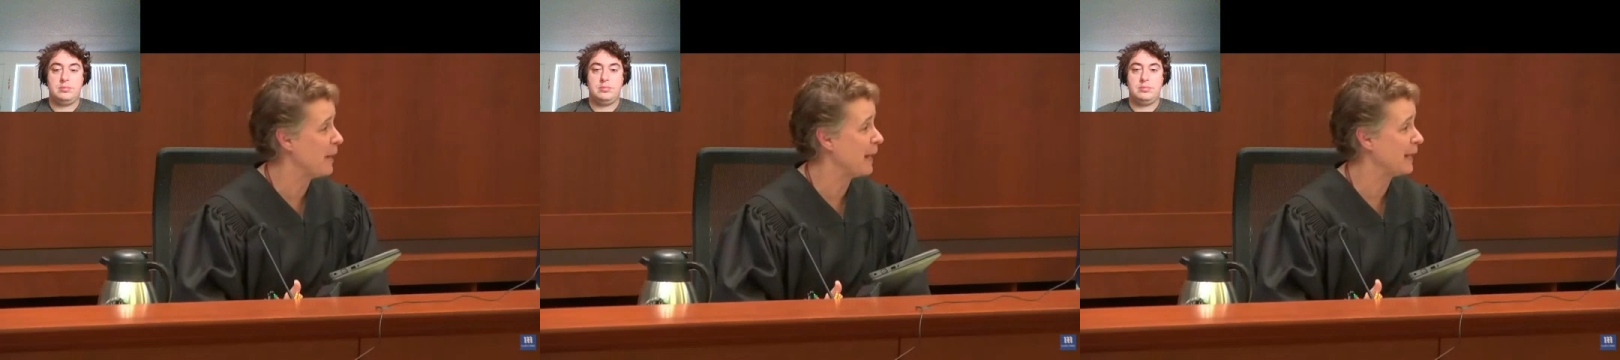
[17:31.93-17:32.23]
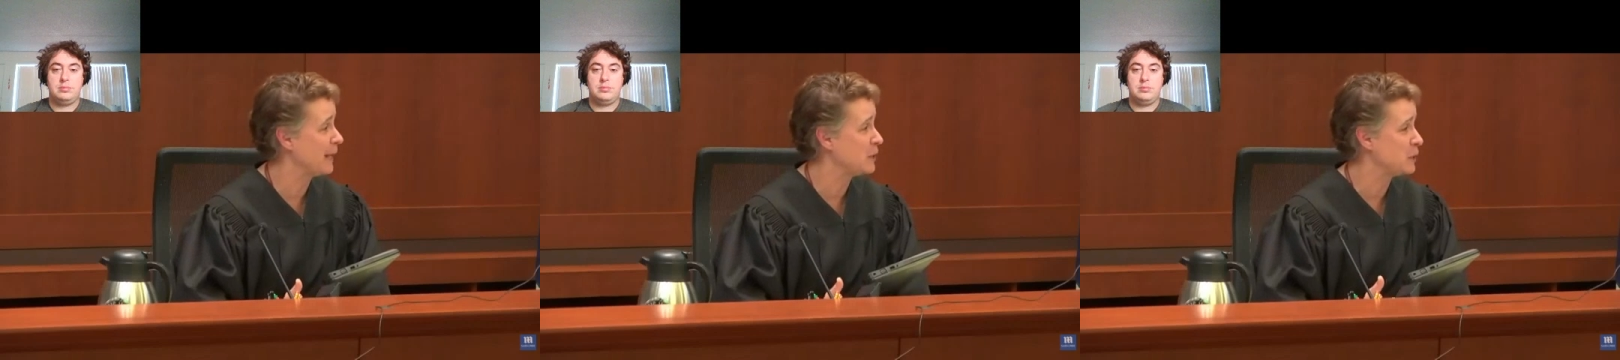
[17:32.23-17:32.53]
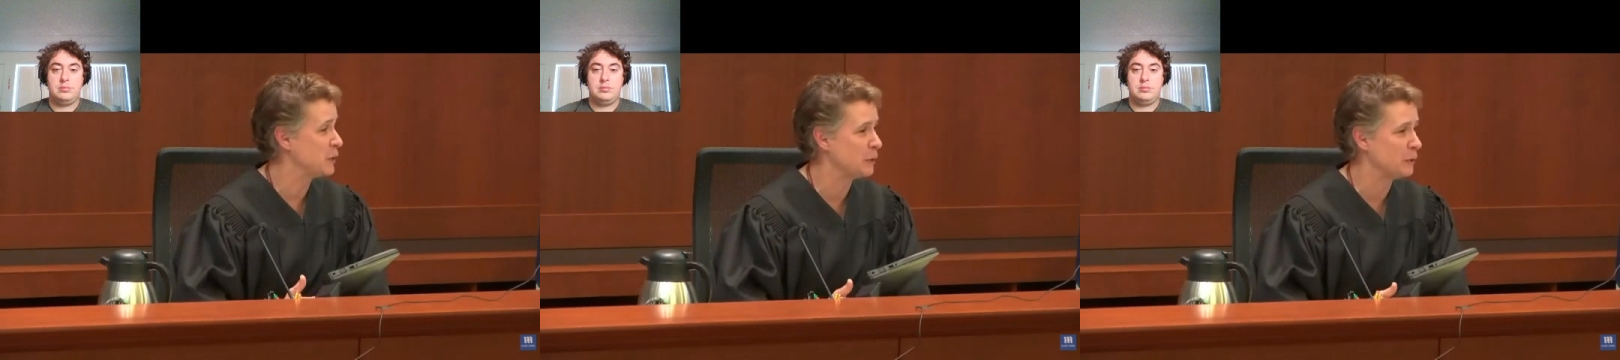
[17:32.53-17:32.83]
Speaker 1: back
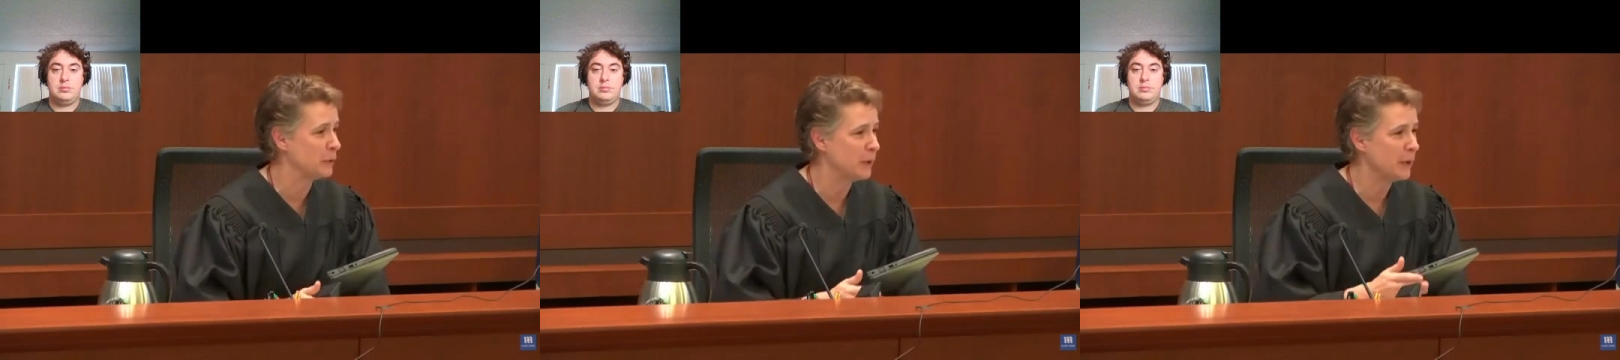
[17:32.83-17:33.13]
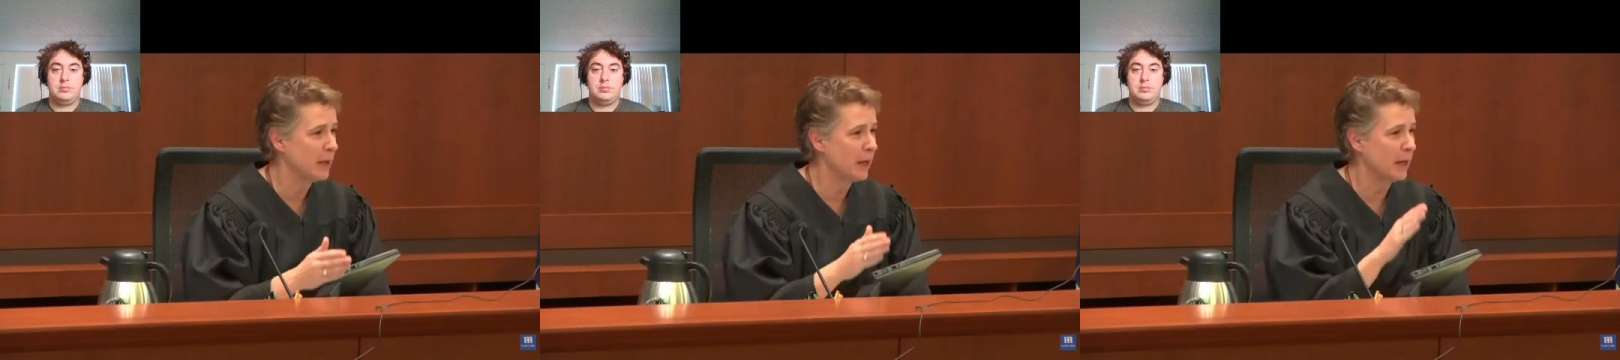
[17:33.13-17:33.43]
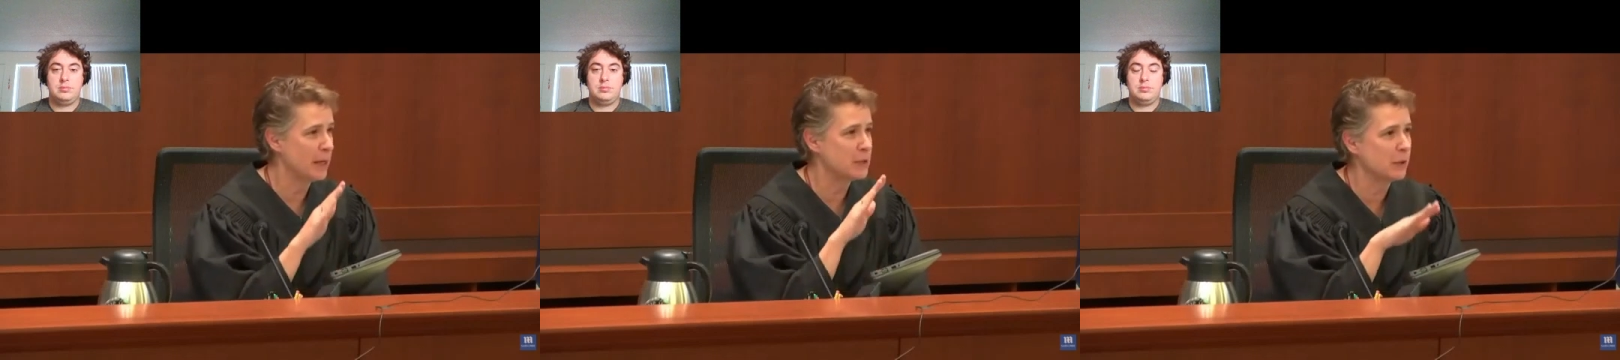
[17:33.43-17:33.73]
at 2.
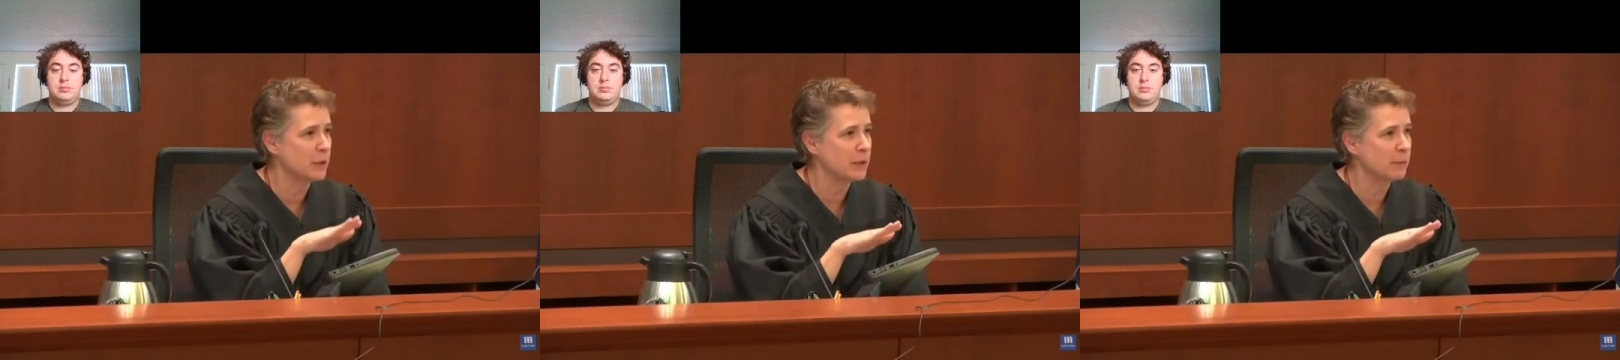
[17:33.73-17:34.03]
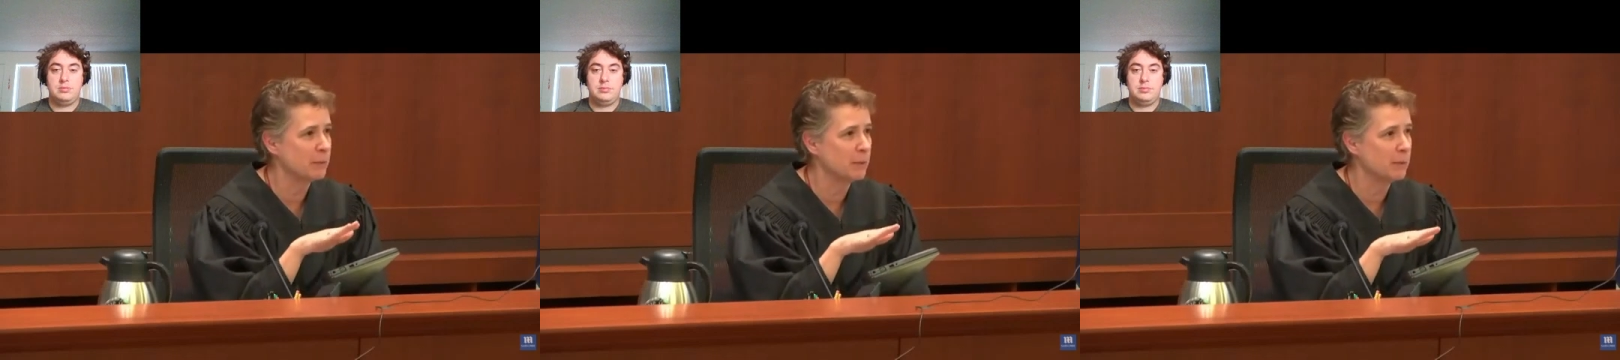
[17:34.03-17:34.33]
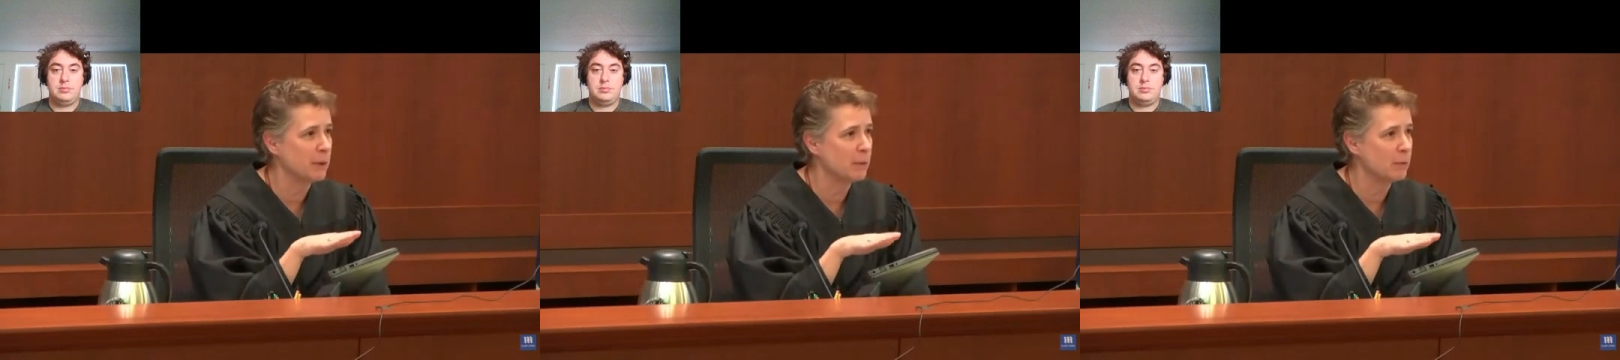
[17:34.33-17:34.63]
Uh, is there anything
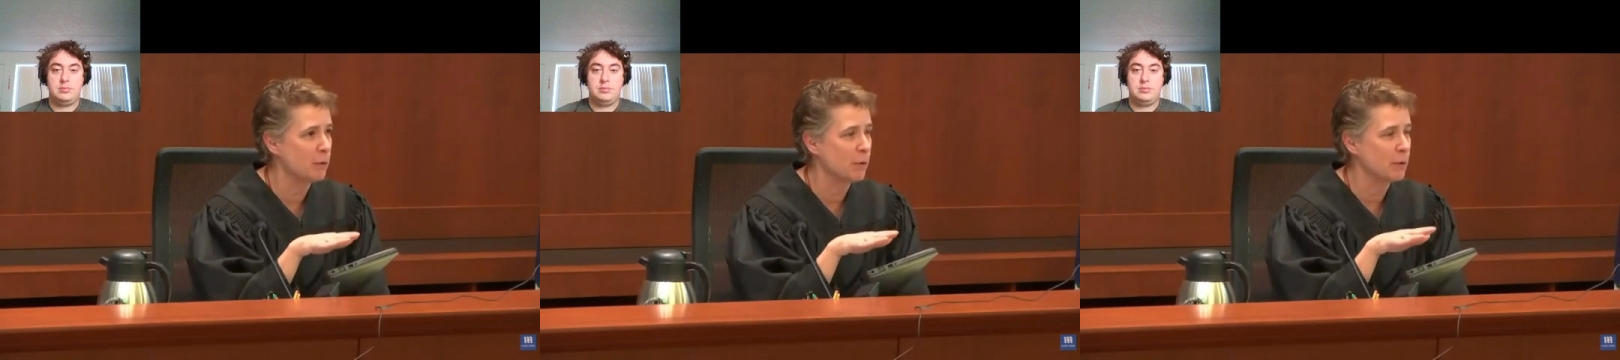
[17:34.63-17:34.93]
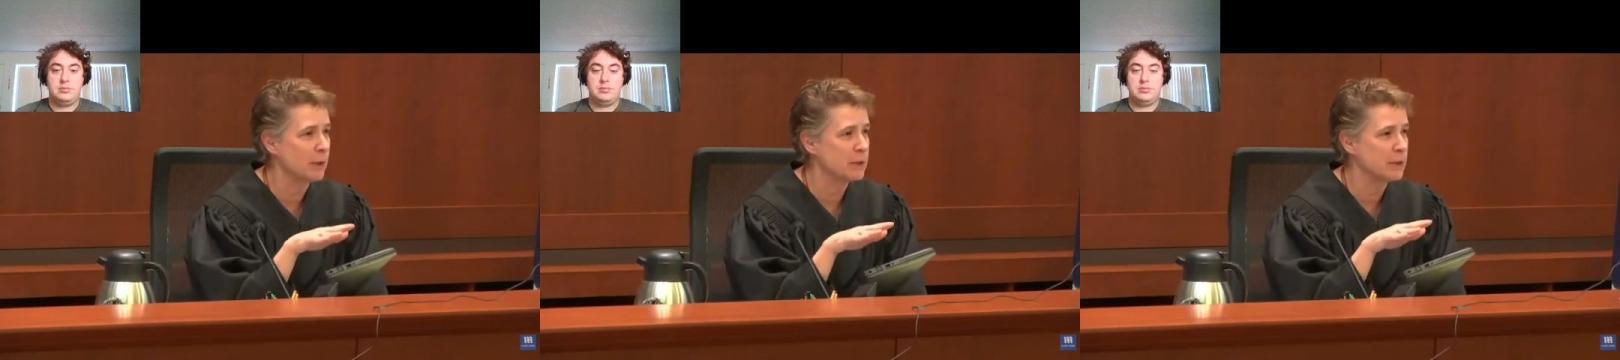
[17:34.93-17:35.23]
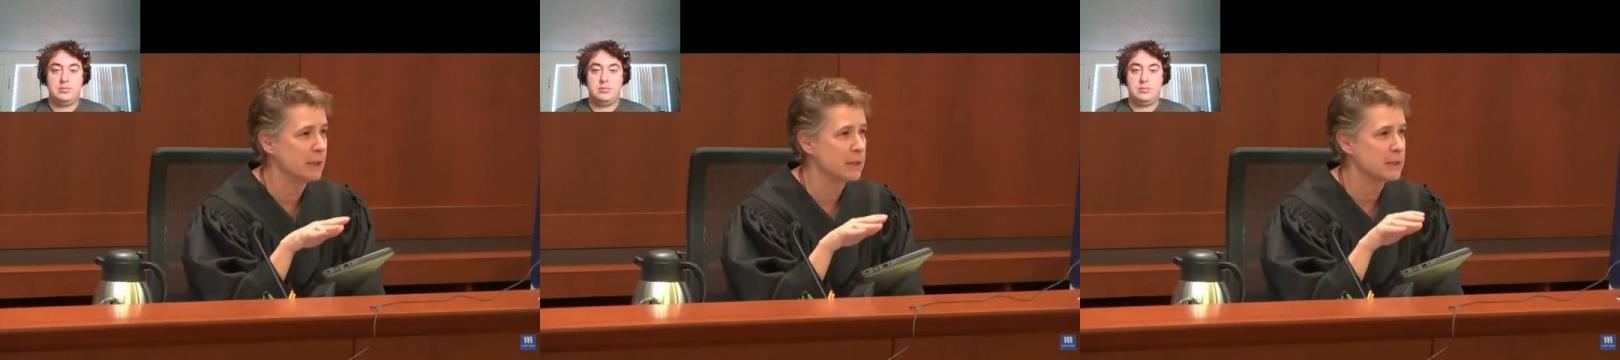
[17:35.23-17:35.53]
preliminary before we get
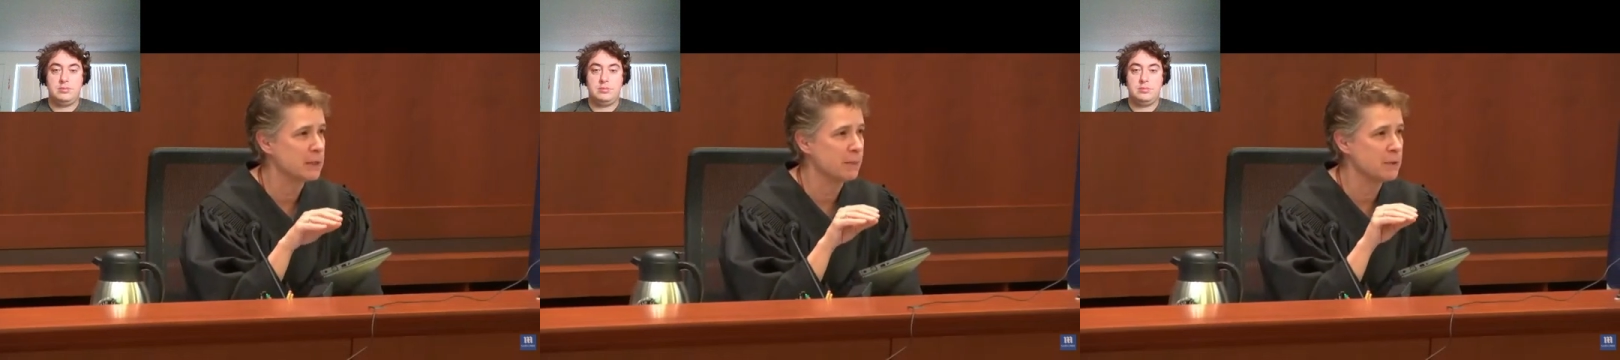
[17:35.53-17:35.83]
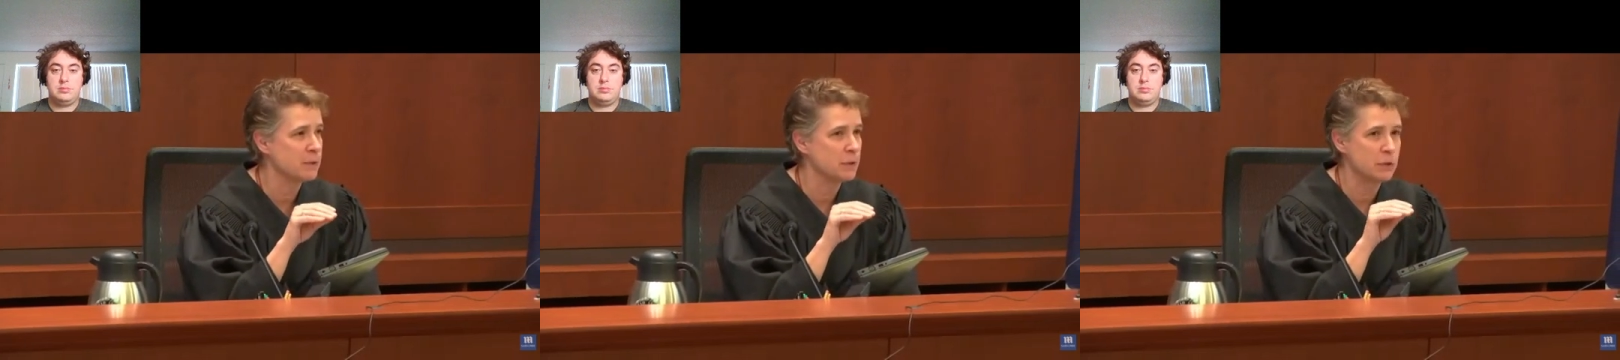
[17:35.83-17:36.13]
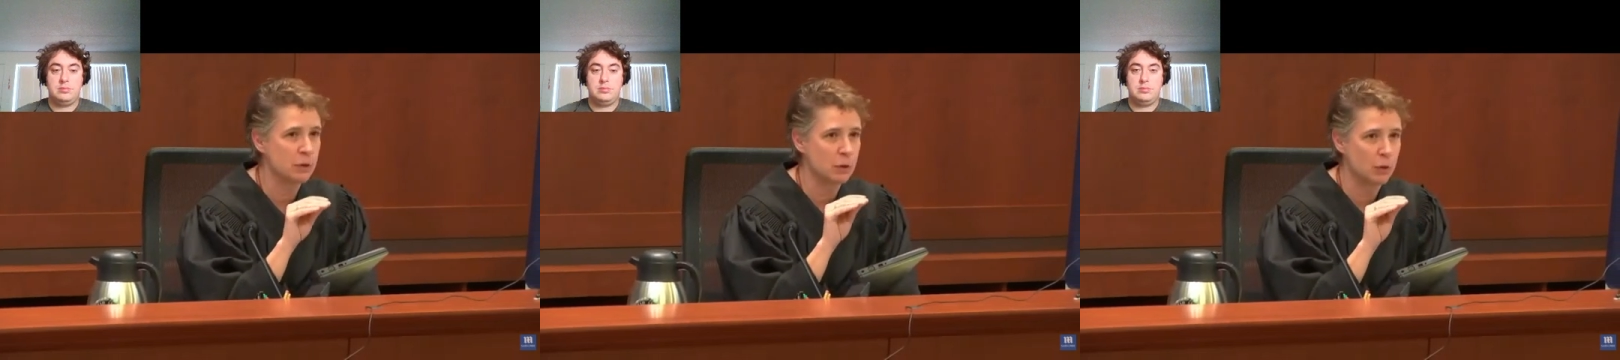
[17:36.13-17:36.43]
to the next
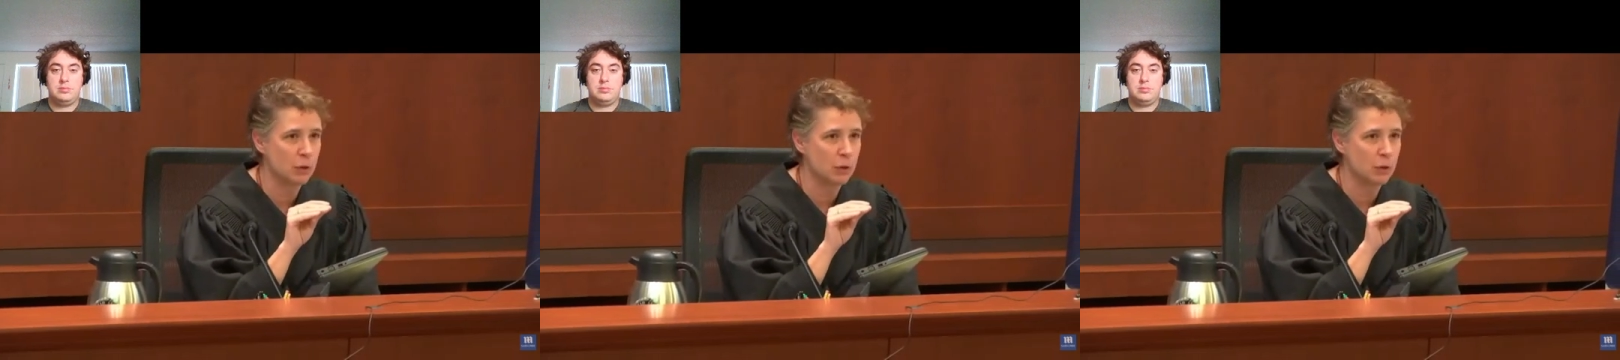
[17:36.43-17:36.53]
deposition?